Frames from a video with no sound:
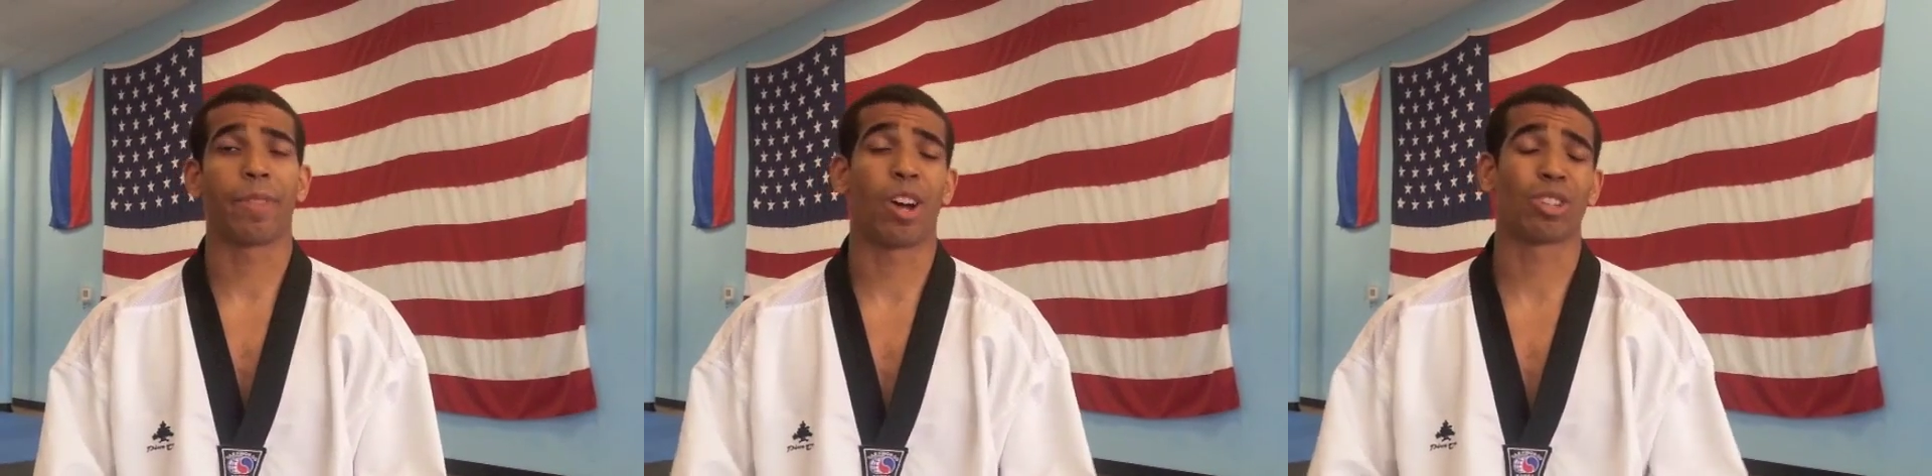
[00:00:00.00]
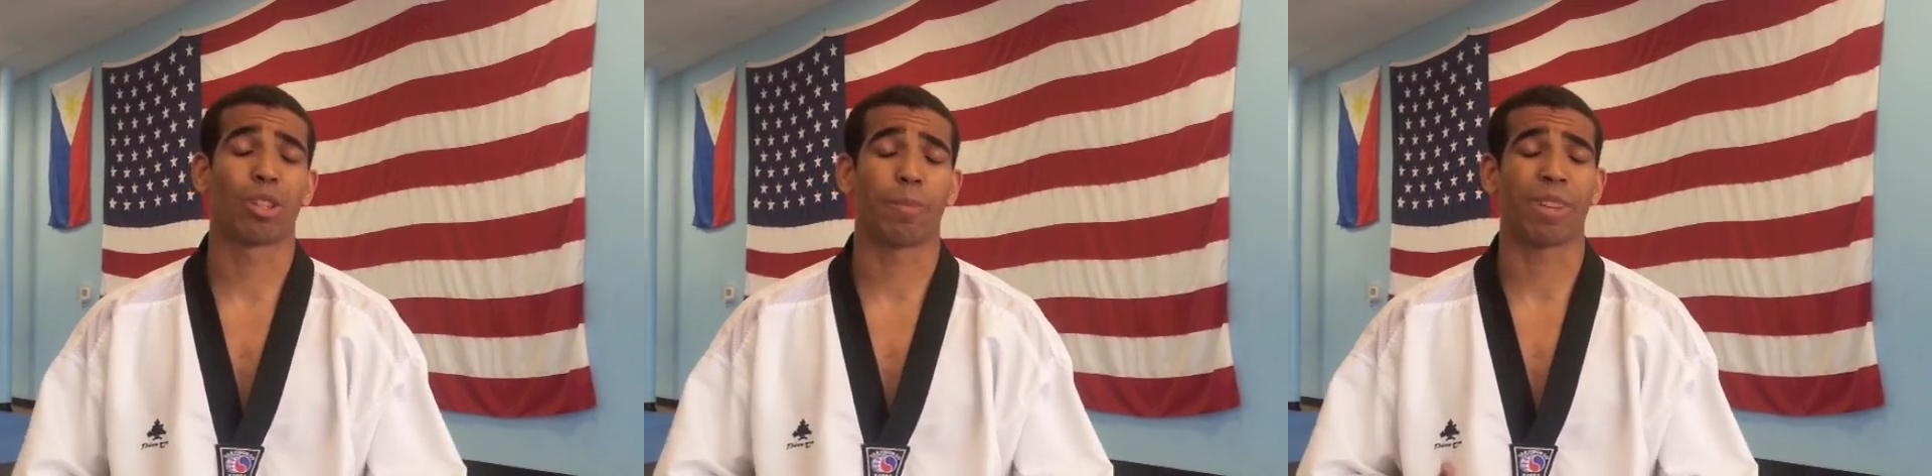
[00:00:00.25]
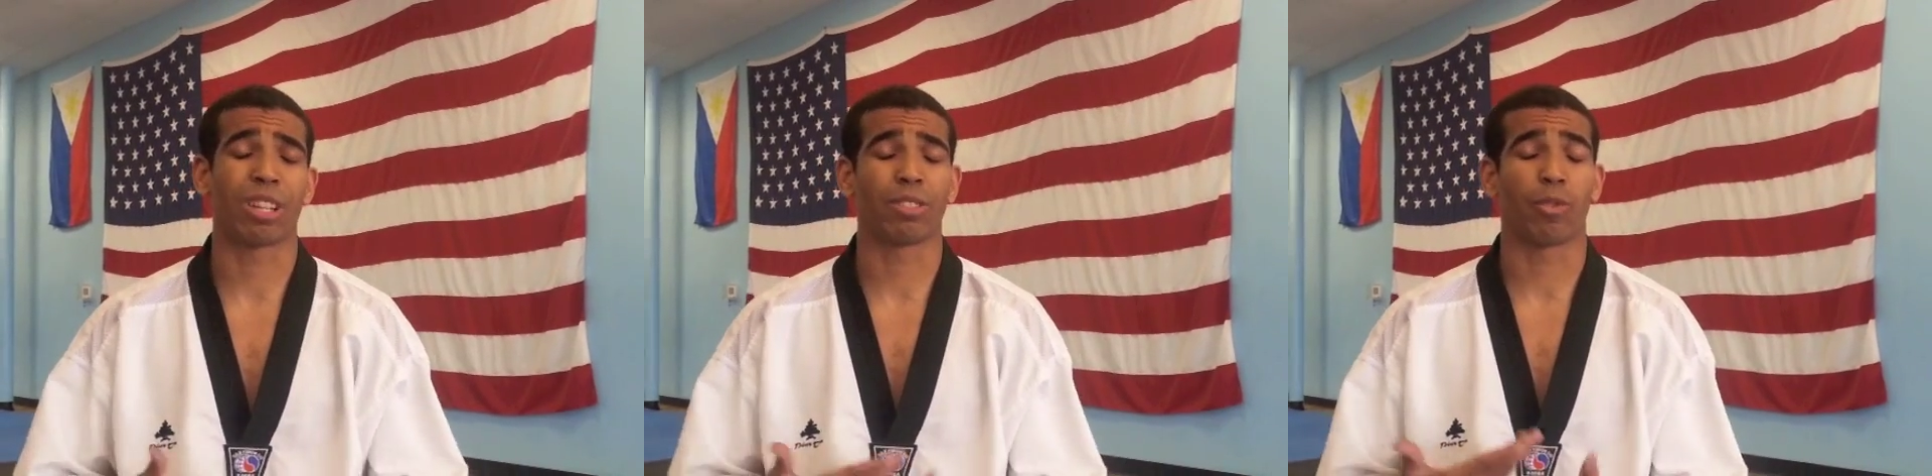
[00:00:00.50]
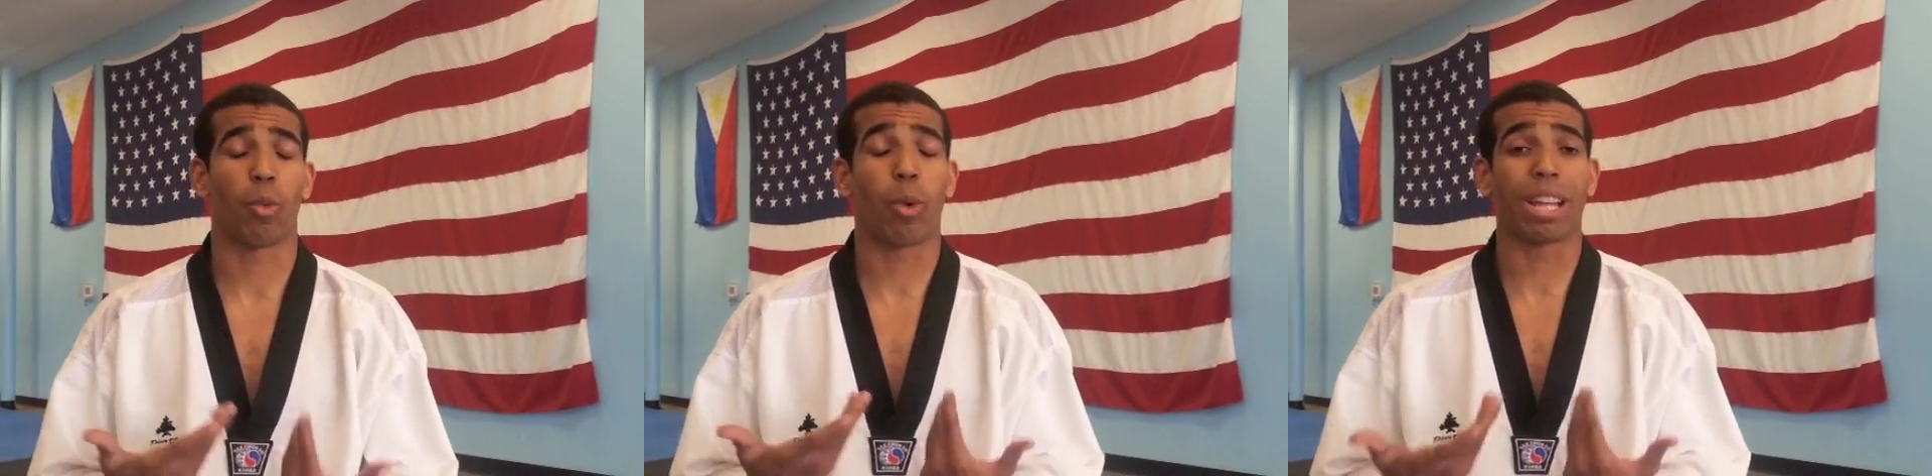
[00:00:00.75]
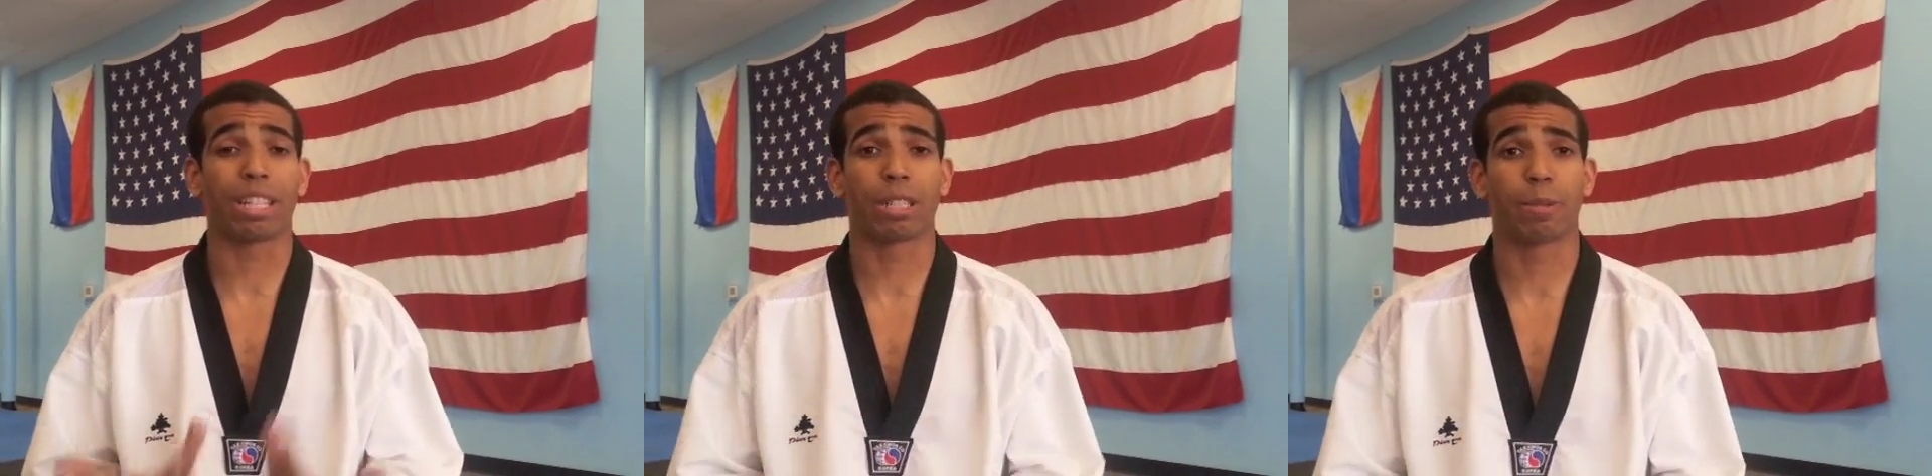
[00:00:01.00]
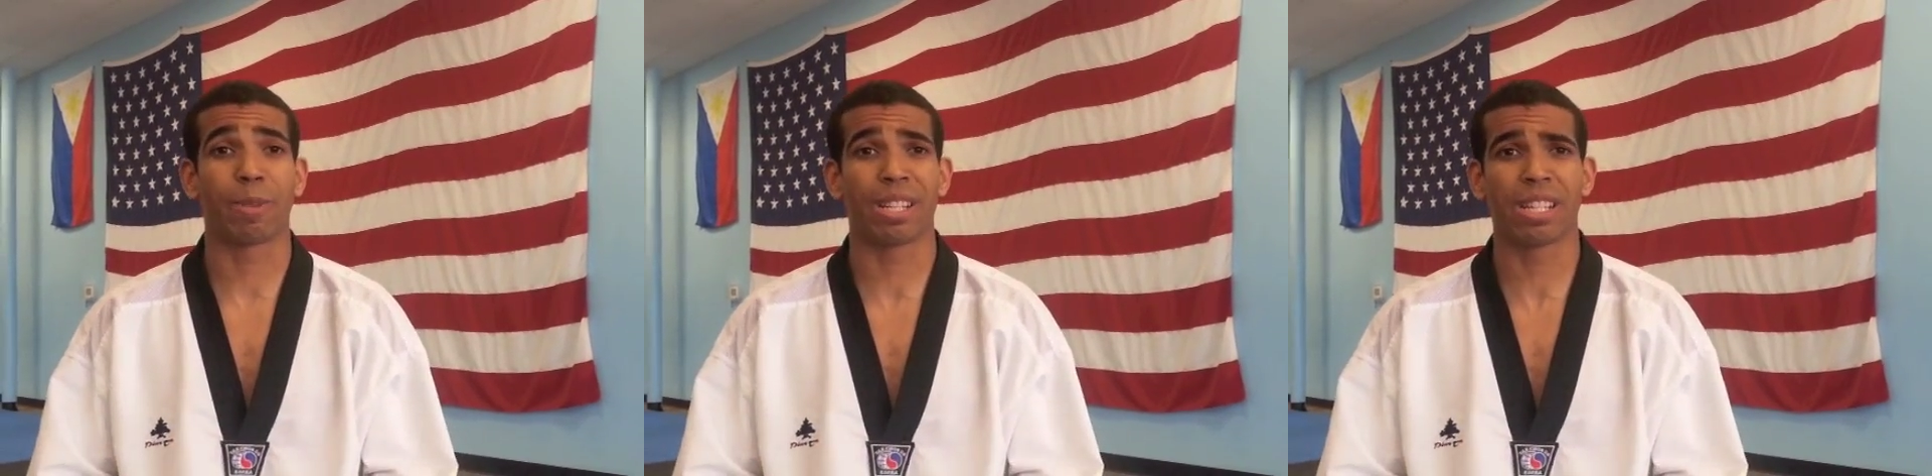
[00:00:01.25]
Also because of the way I
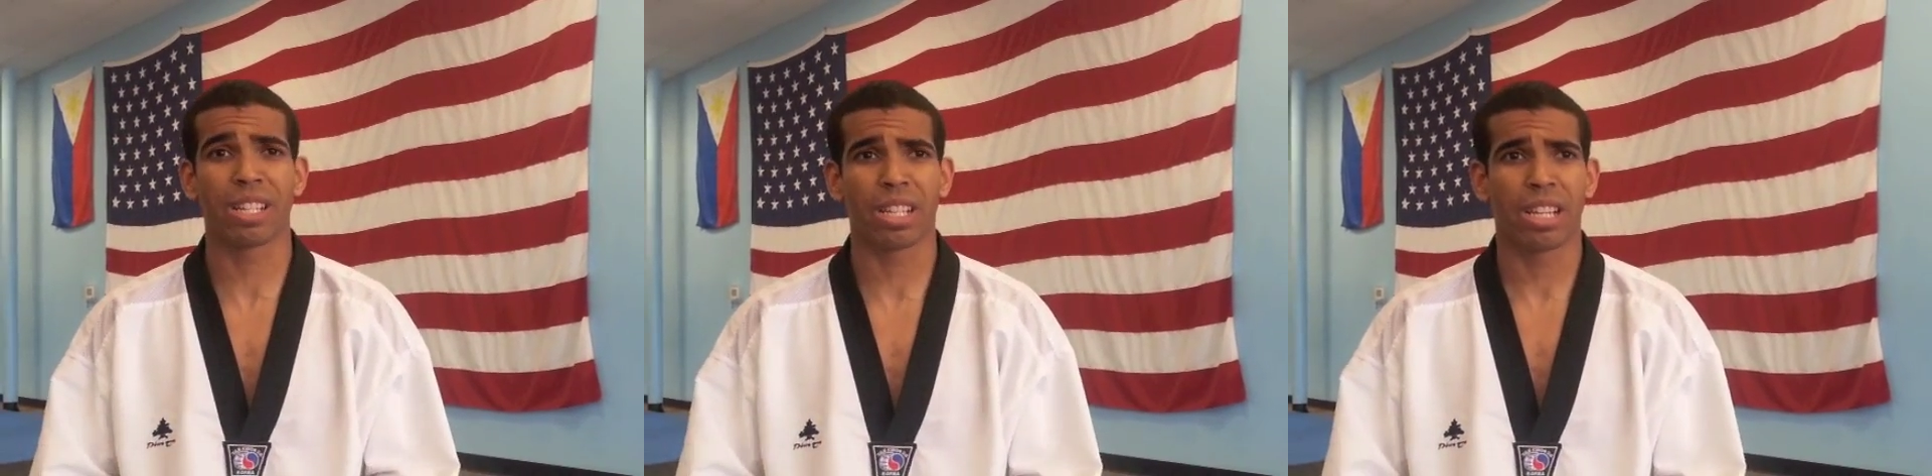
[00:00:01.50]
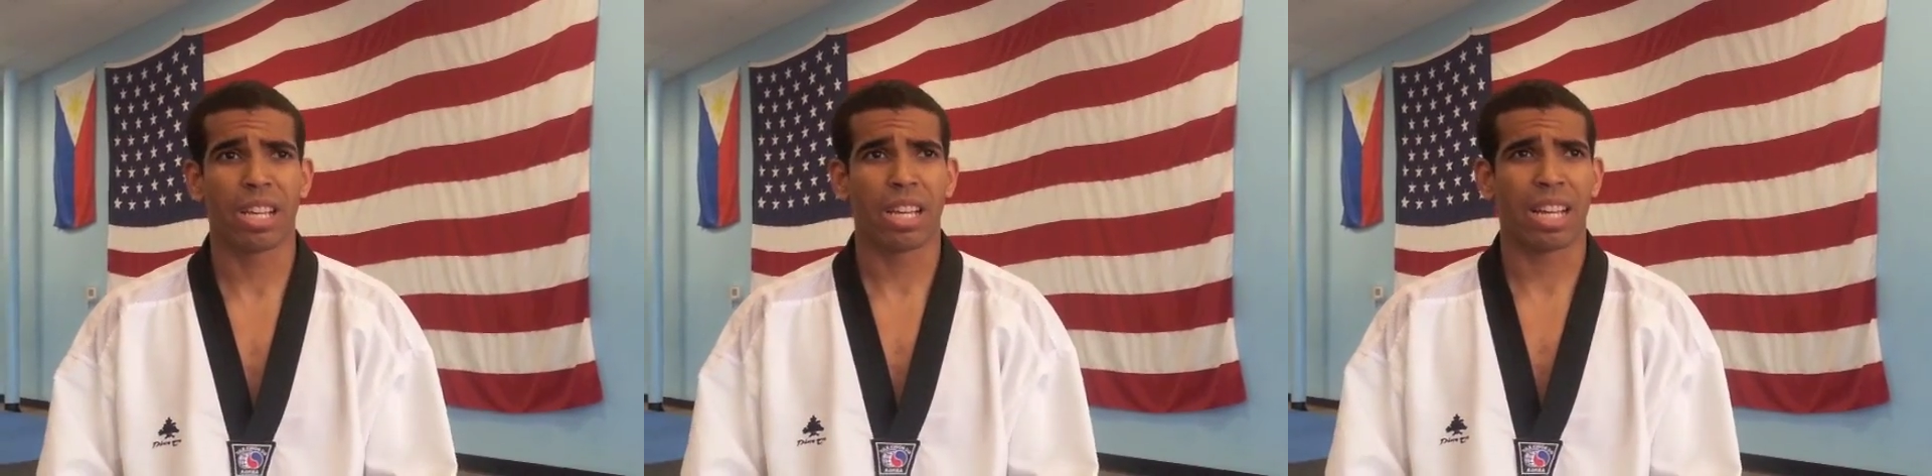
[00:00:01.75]
speak.